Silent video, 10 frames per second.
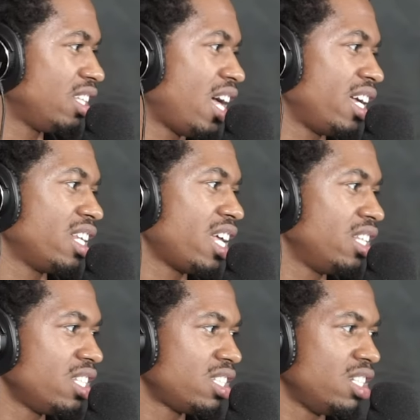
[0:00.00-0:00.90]
Like, they
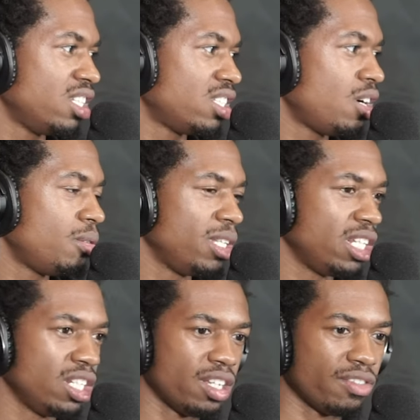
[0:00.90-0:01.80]
listen to so
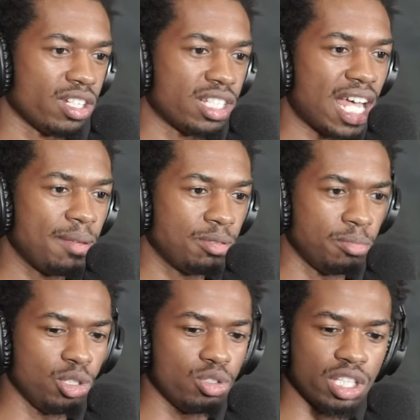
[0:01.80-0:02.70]
many different types of
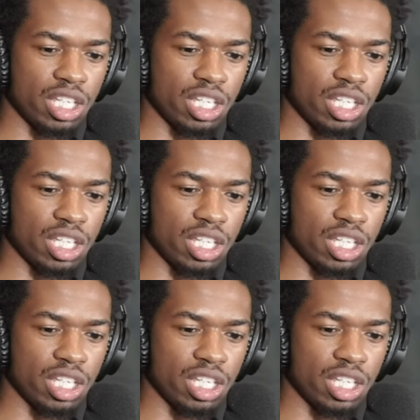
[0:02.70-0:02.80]
music,